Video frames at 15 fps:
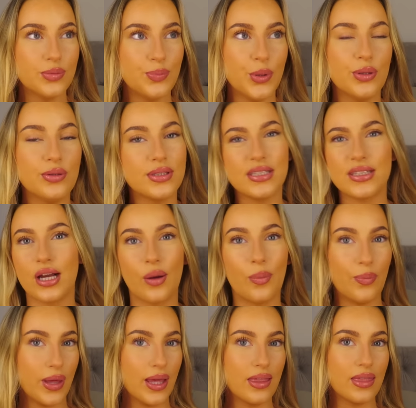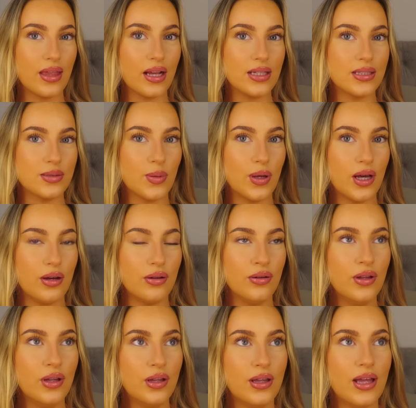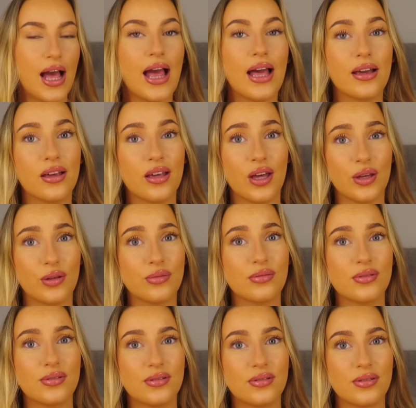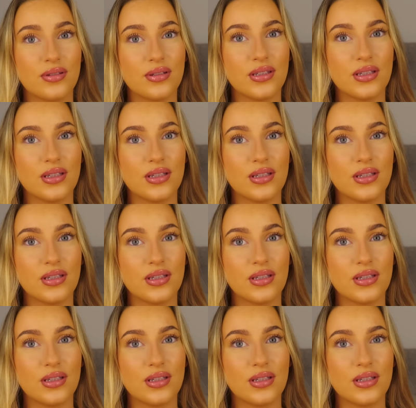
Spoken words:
Boots is like a big thing as well, and coats.